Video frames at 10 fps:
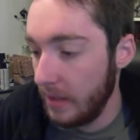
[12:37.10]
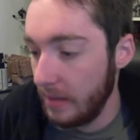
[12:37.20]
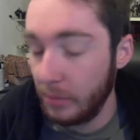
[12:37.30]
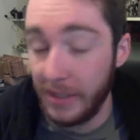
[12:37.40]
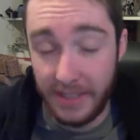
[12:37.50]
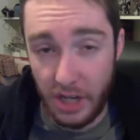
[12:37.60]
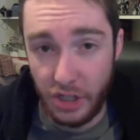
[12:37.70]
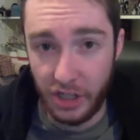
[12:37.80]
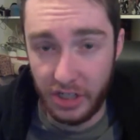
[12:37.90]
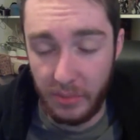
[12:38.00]

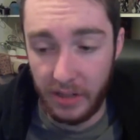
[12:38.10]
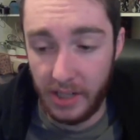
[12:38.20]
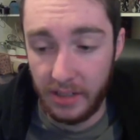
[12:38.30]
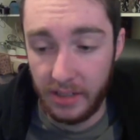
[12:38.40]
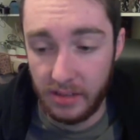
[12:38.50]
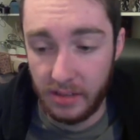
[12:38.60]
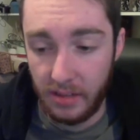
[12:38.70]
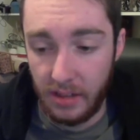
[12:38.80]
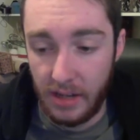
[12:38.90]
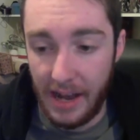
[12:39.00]
PlayStation Experience.
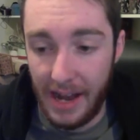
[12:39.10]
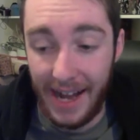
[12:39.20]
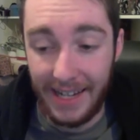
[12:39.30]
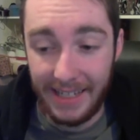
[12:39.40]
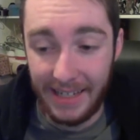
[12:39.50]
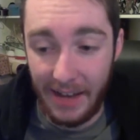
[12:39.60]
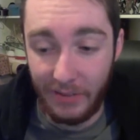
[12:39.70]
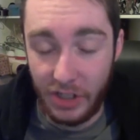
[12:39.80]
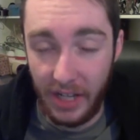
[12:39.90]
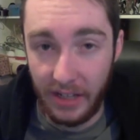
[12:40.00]
I didn't have
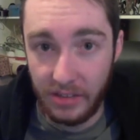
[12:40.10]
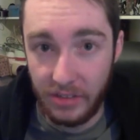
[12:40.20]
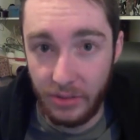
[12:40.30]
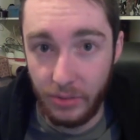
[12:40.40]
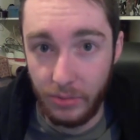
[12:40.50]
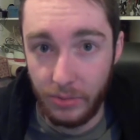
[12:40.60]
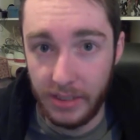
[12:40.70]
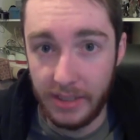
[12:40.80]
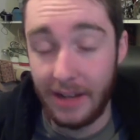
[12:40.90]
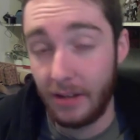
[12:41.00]
a chance to
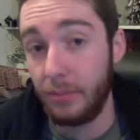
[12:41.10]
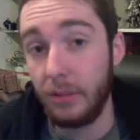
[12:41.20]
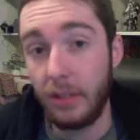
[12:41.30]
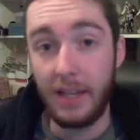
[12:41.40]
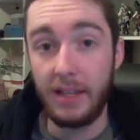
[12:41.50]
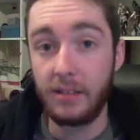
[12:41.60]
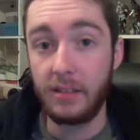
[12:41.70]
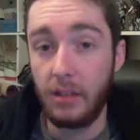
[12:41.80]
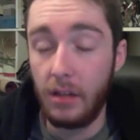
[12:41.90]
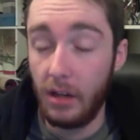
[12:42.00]
sit down and play it,
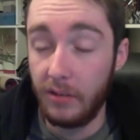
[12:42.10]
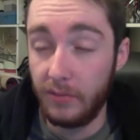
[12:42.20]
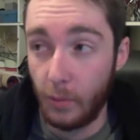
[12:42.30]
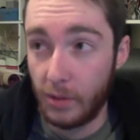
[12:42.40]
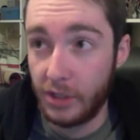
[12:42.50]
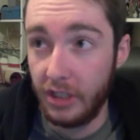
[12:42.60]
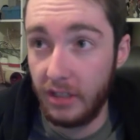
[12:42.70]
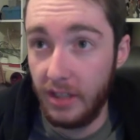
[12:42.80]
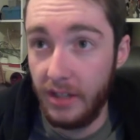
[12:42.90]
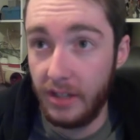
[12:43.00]

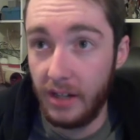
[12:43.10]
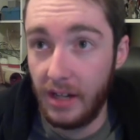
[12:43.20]
unfortunately.